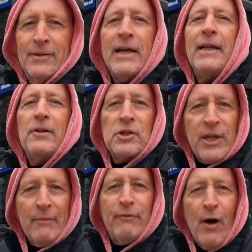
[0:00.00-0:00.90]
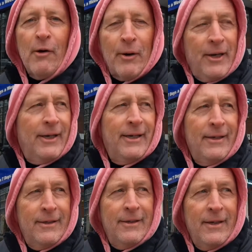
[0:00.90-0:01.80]
take another step forward.
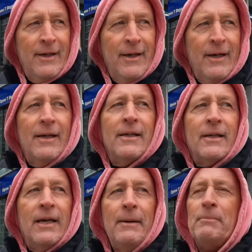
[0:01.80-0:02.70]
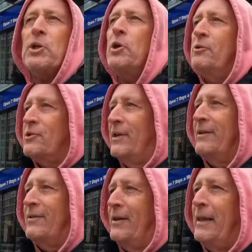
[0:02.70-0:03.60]
Keep
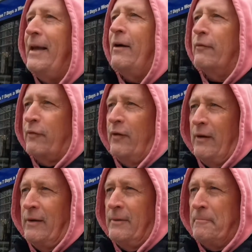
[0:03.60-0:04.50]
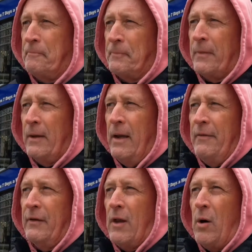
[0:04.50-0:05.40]
choosing to live,
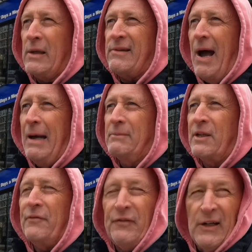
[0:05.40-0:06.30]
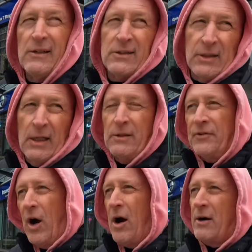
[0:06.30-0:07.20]
even though at times it feels a
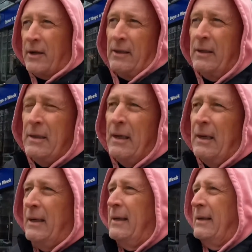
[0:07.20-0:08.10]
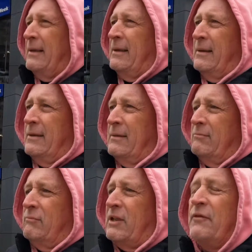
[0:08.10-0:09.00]
little dark and
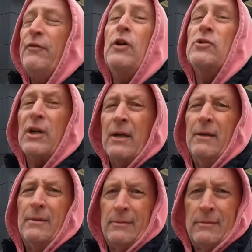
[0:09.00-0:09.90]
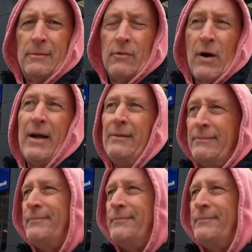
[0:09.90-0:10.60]
confusing, right?